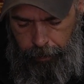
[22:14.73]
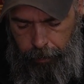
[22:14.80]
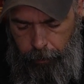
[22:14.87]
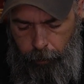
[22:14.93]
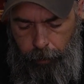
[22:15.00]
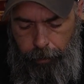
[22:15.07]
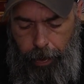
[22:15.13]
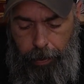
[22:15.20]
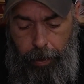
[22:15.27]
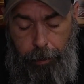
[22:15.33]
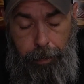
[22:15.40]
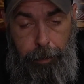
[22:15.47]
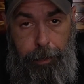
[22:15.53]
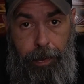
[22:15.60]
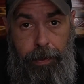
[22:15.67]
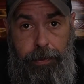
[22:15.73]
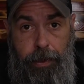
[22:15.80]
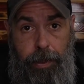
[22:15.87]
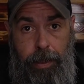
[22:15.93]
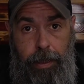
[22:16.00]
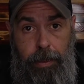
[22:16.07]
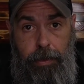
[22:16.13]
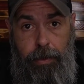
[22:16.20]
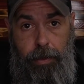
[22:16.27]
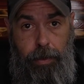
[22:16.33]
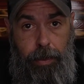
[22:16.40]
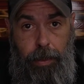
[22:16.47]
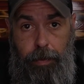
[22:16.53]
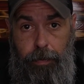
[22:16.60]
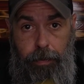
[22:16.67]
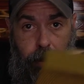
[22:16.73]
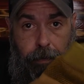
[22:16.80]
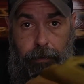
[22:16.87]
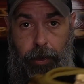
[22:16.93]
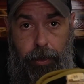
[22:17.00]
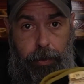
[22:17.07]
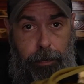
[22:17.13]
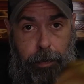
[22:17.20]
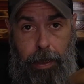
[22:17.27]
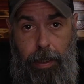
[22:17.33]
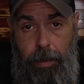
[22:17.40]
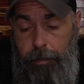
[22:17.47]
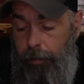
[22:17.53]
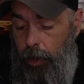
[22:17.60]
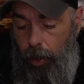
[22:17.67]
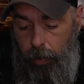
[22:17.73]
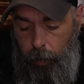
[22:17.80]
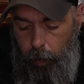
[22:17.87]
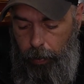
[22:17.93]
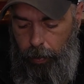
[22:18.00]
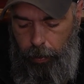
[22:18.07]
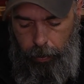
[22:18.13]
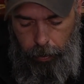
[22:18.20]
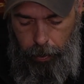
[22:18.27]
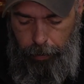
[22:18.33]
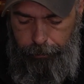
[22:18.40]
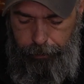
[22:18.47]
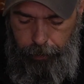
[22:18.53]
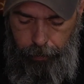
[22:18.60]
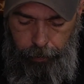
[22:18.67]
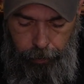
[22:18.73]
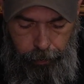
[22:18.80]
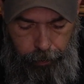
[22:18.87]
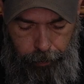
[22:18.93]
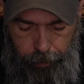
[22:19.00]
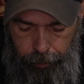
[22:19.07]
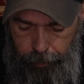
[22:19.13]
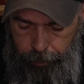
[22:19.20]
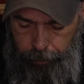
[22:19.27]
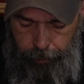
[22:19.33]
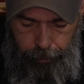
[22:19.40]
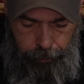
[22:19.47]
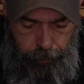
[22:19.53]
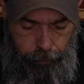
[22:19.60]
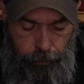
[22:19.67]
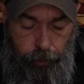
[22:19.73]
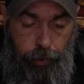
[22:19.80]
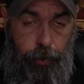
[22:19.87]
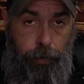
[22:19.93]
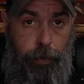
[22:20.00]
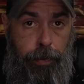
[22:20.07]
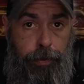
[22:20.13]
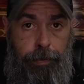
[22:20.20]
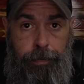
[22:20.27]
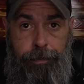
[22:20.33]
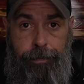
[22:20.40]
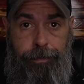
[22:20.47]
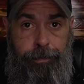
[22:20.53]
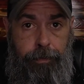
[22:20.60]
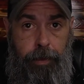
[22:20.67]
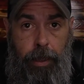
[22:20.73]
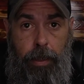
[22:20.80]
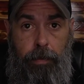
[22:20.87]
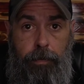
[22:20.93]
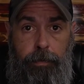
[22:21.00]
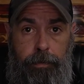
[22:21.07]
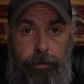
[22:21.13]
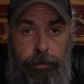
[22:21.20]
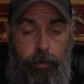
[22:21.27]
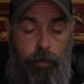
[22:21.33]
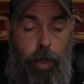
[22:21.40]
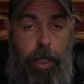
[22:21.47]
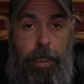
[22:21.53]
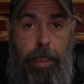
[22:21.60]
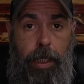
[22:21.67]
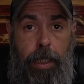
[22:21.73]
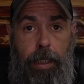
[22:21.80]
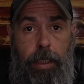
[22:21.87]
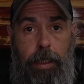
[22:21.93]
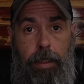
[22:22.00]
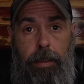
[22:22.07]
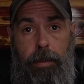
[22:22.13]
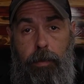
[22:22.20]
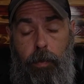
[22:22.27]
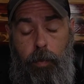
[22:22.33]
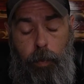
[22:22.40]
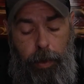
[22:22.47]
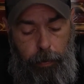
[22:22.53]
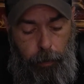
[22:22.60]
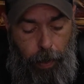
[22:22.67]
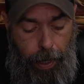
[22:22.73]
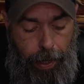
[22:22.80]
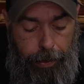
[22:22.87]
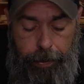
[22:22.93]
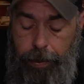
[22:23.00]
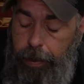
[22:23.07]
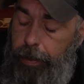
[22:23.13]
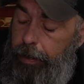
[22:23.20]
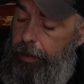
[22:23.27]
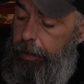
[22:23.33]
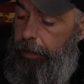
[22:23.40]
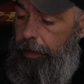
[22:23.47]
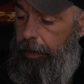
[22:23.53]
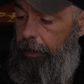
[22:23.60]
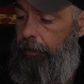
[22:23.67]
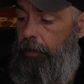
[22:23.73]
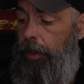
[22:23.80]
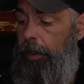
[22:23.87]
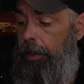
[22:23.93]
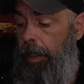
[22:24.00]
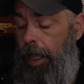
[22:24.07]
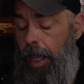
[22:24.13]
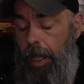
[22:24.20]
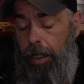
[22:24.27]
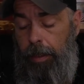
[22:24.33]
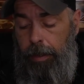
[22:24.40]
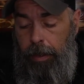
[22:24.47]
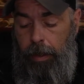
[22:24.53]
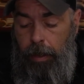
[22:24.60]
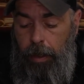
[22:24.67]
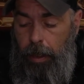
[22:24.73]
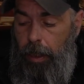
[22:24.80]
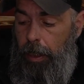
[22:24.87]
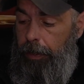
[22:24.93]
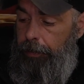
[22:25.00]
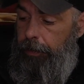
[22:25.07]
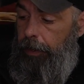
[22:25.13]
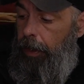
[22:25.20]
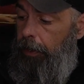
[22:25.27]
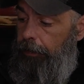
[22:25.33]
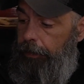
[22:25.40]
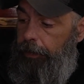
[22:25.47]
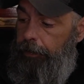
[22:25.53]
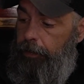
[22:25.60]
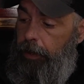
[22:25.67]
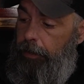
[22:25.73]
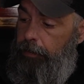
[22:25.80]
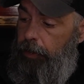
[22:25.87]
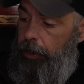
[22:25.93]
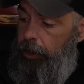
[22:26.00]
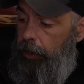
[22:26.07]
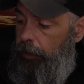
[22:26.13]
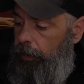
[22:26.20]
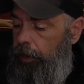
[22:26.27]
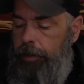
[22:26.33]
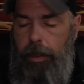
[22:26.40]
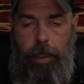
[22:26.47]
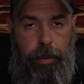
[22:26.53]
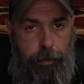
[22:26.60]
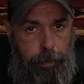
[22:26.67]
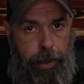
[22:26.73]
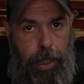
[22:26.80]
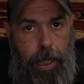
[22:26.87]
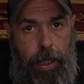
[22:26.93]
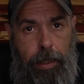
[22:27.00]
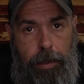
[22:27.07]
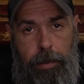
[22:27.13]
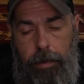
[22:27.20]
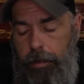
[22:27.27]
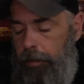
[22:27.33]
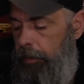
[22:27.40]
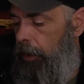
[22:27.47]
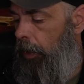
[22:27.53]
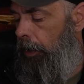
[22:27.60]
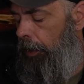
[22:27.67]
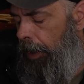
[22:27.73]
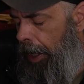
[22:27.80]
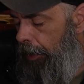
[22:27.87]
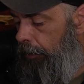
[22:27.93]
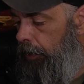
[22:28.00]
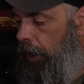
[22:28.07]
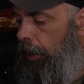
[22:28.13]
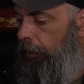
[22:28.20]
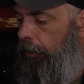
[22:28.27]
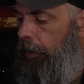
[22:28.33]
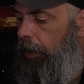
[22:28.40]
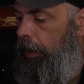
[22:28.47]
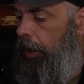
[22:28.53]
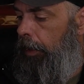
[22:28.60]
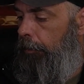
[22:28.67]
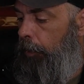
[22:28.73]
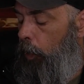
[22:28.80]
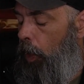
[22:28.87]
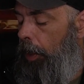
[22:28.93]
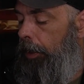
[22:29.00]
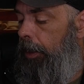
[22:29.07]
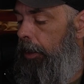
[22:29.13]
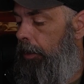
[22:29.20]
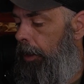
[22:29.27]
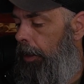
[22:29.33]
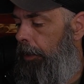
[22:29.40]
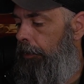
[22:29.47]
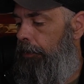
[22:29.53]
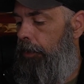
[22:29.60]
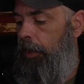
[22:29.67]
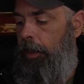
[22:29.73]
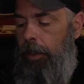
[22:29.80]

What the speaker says: We've got a couple of pairs of these that have just become yard work gloves for doing, you know, raking and weed whacking and things like that. All the other gloves I showed you outside the mechanic, or outside of the Milwaukee gloves